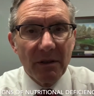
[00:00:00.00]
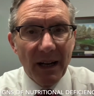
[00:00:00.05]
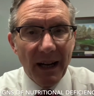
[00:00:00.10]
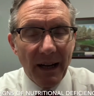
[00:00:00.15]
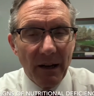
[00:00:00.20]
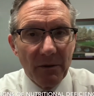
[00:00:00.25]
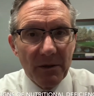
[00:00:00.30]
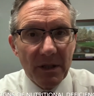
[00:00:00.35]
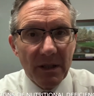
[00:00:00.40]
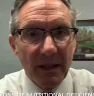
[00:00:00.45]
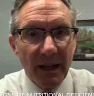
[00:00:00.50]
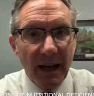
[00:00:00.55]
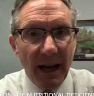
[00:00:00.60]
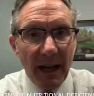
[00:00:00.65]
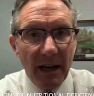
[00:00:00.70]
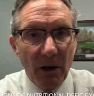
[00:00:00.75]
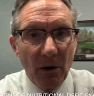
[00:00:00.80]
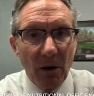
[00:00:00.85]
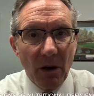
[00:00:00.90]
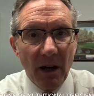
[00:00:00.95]
counseling
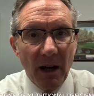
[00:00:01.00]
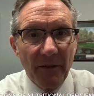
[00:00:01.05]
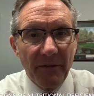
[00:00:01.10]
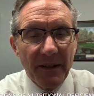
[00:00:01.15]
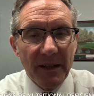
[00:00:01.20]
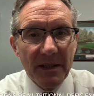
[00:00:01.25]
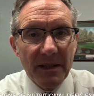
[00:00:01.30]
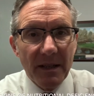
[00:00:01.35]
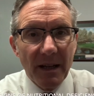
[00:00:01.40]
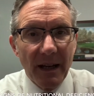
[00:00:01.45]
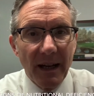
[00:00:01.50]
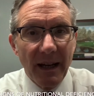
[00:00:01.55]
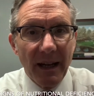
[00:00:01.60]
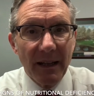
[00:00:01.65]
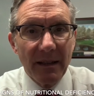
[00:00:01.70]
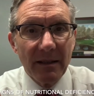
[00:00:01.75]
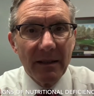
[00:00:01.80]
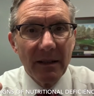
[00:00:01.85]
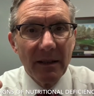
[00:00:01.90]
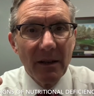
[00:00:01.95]
at our office,
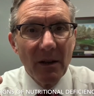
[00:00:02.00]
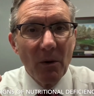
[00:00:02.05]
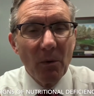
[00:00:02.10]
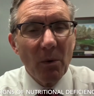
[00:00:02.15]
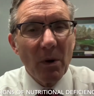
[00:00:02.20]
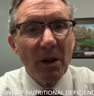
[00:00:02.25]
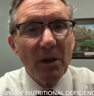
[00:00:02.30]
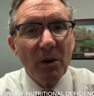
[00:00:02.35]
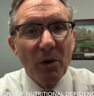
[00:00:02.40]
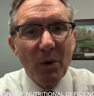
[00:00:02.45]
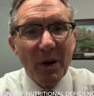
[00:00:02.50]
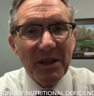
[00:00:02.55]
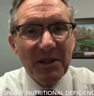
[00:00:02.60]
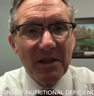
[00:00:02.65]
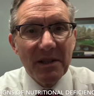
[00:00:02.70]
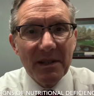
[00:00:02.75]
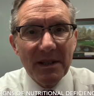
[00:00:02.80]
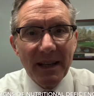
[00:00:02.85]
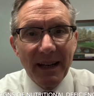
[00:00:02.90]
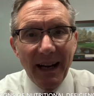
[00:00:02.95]
and one of the
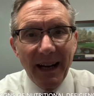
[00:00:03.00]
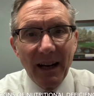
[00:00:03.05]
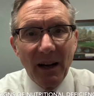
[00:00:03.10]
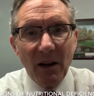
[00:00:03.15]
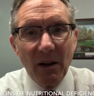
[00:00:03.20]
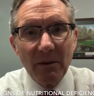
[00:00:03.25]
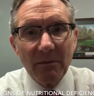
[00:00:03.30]
questions that I